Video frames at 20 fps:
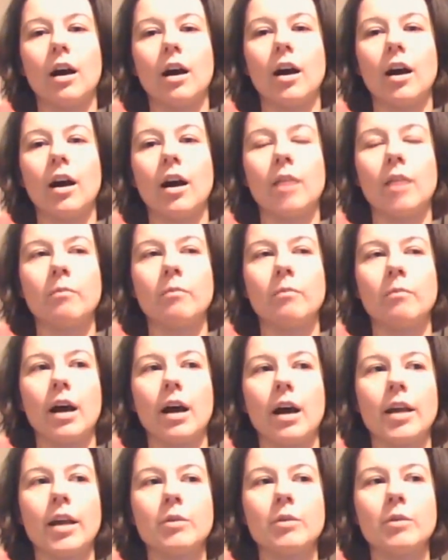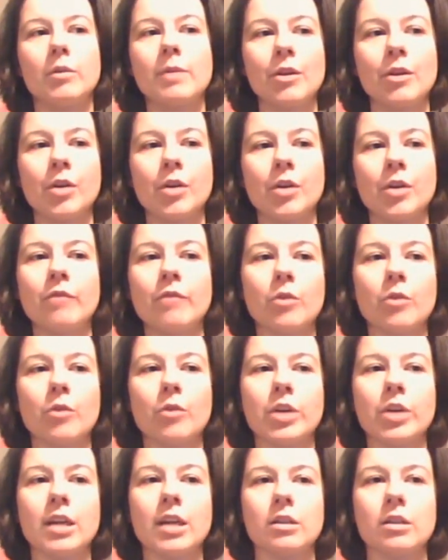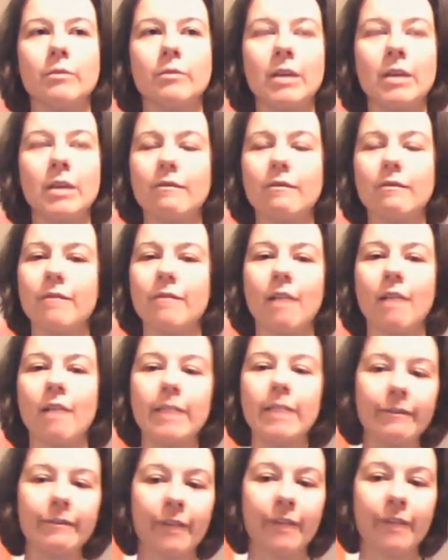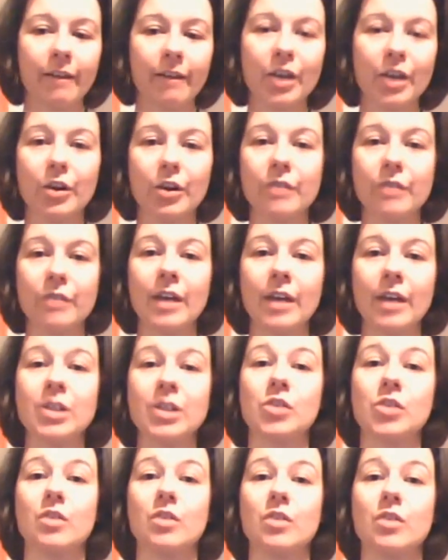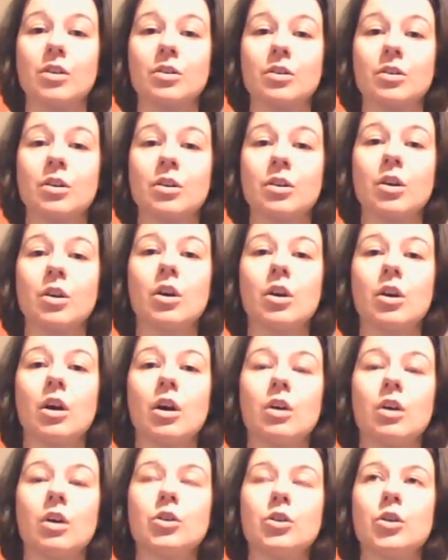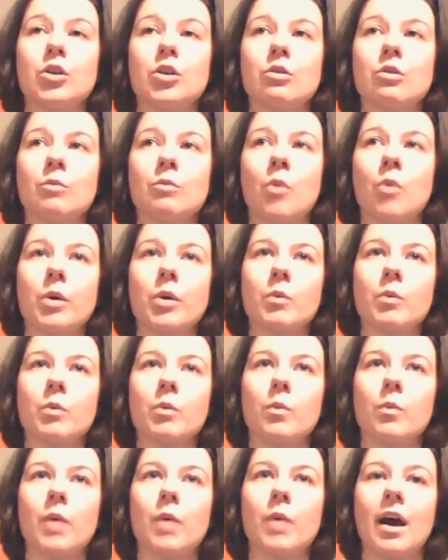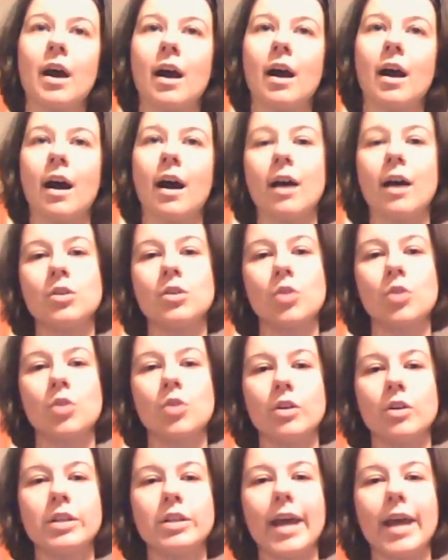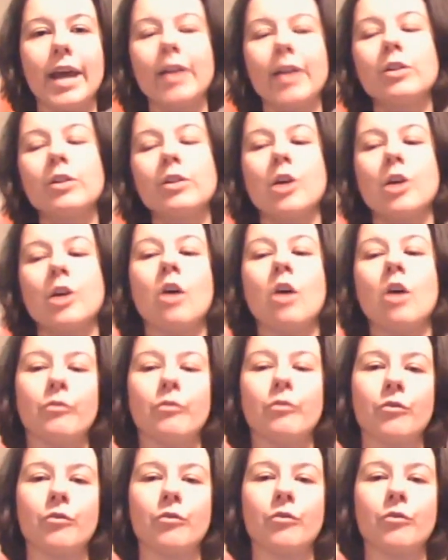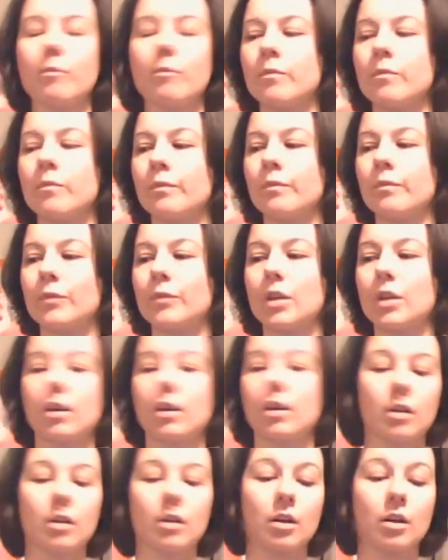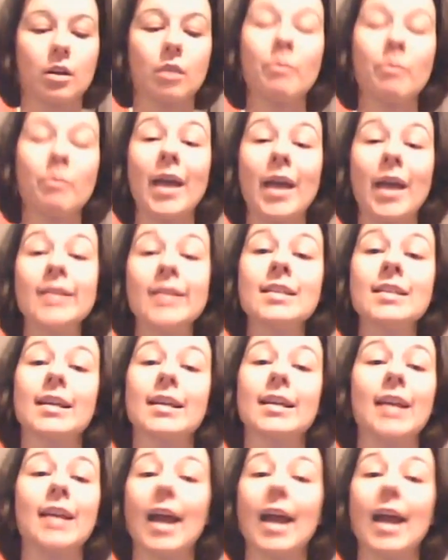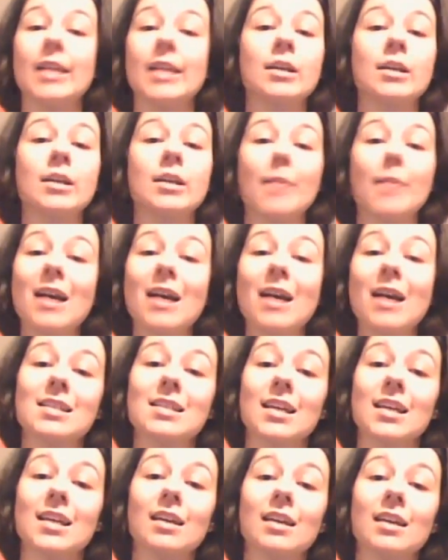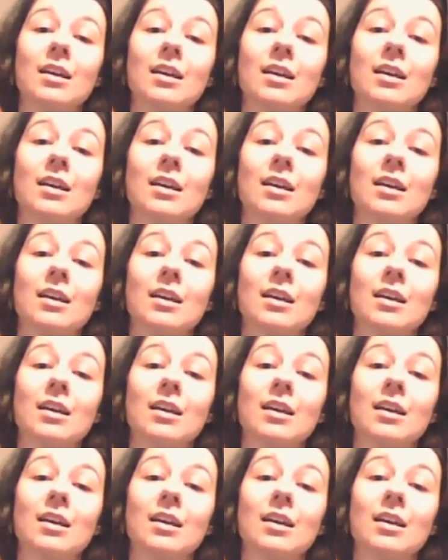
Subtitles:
And it was about 3 or 4 years of being very, very unadventurous, to the point where I sort of tailed off from painting in any capacity.